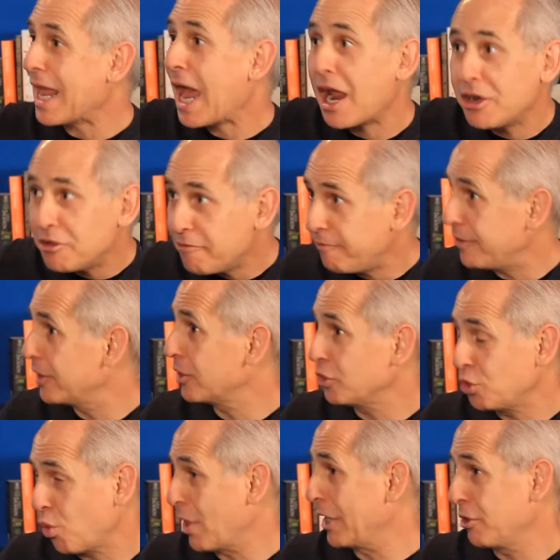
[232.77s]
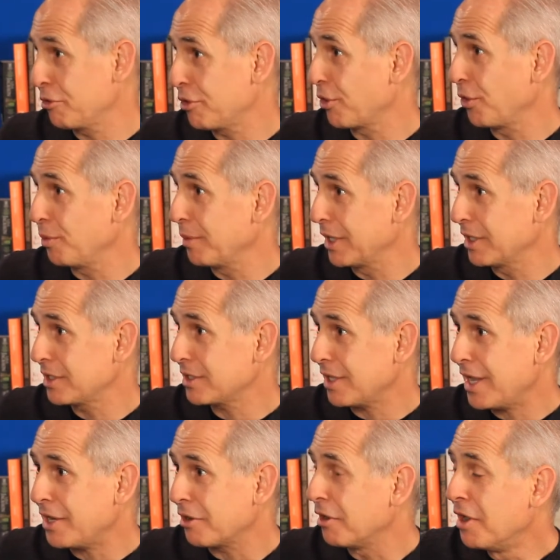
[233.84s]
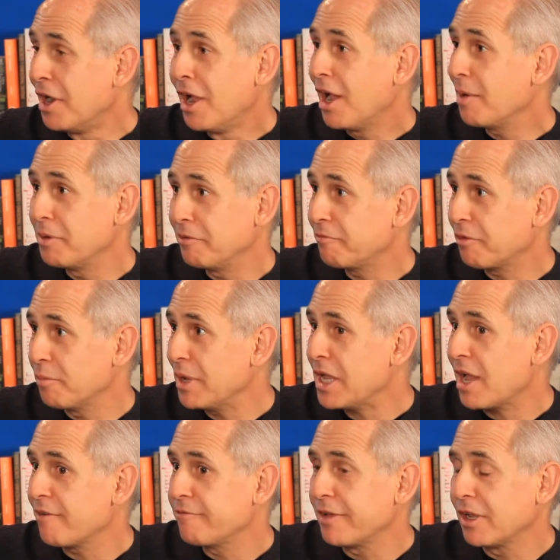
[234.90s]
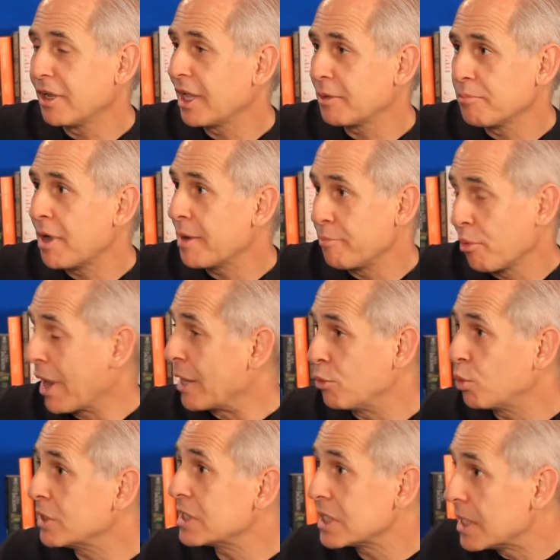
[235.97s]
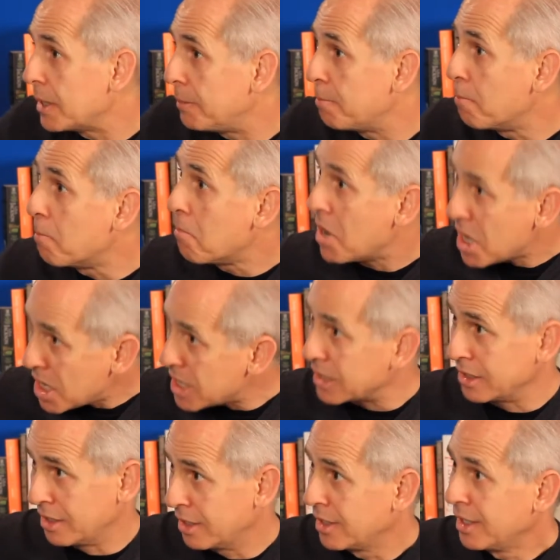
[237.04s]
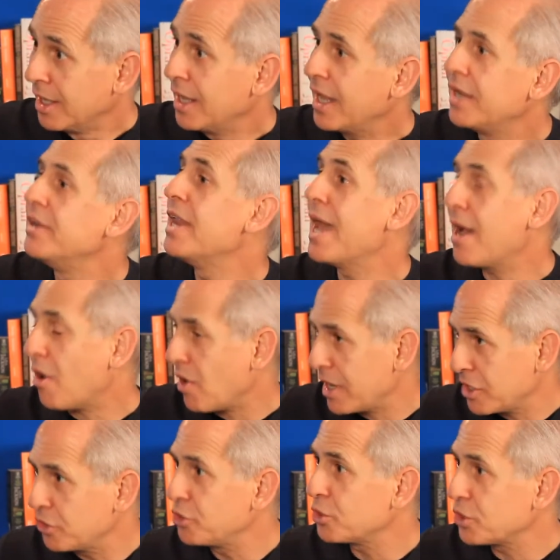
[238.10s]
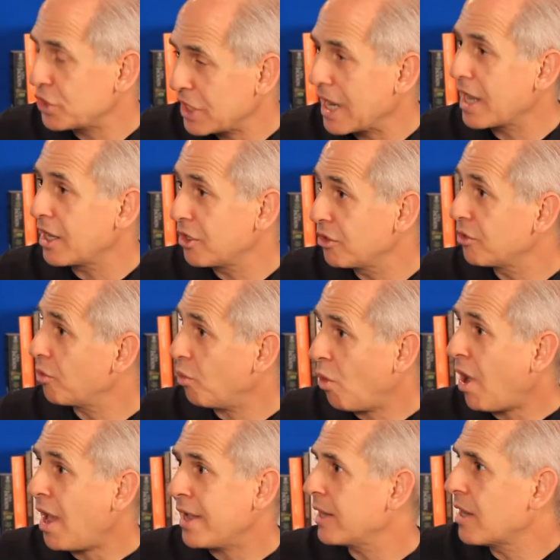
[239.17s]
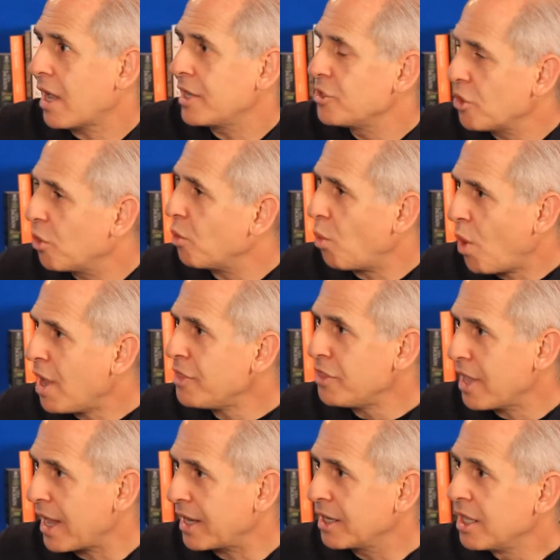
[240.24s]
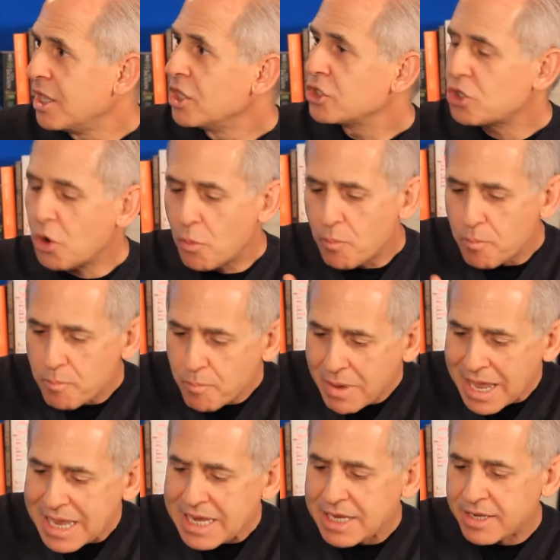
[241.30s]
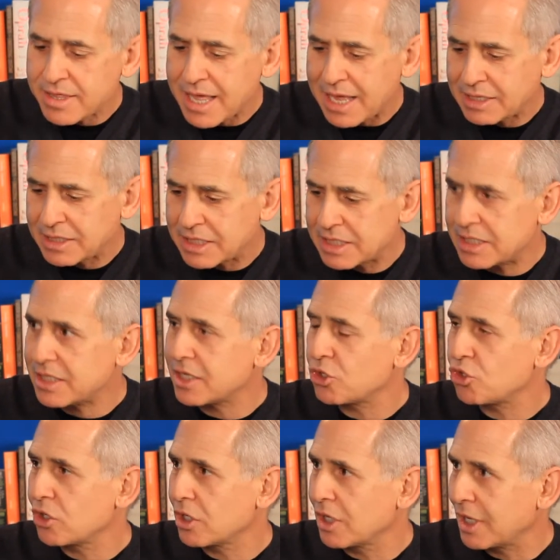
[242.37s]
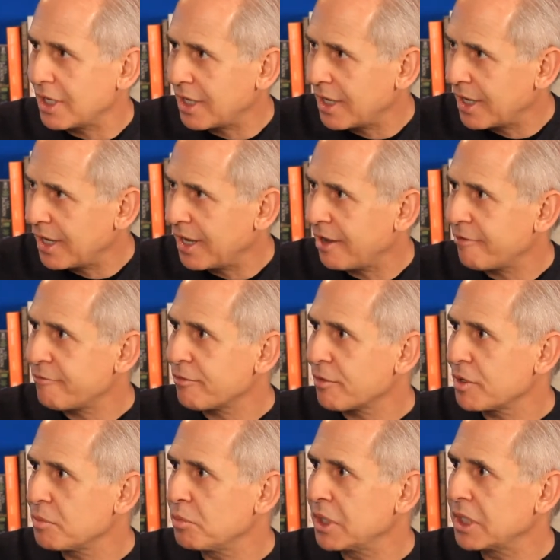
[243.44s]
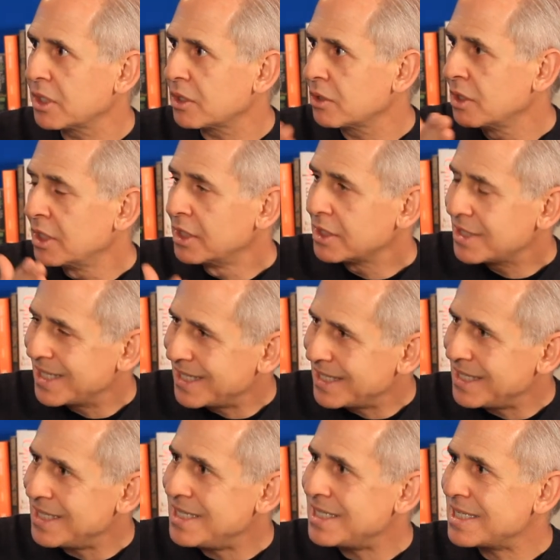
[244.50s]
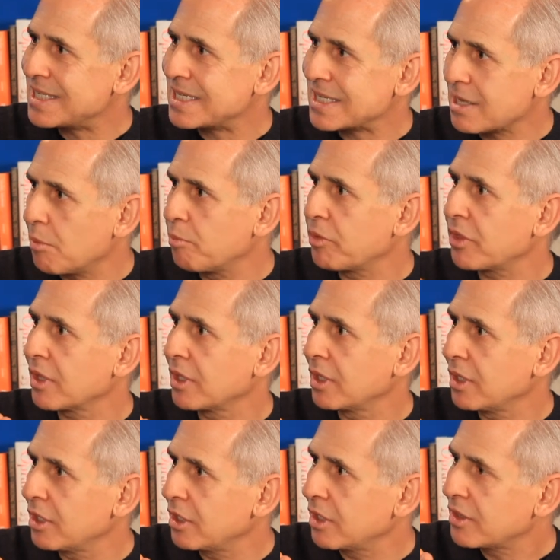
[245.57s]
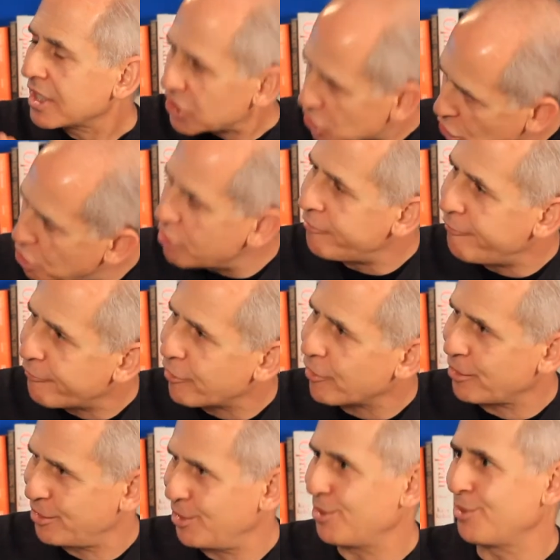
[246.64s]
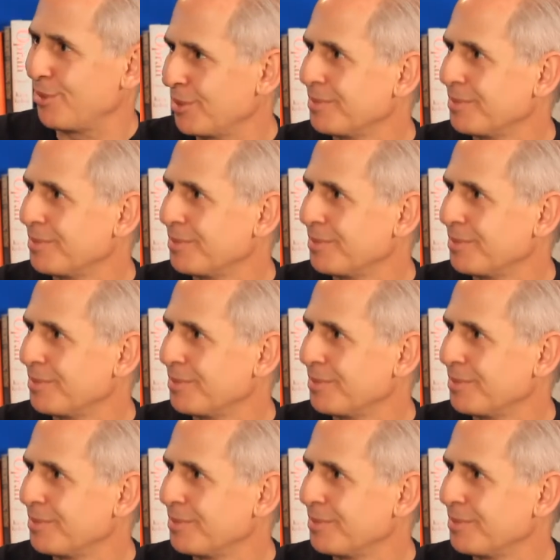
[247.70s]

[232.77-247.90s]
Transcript: How do you feel 20 or 30 minutes later? I mean, for me, I felt like my brain was in mud. And now I understand why, I don't want that. So make that decision at every meal to eat something that's good for you.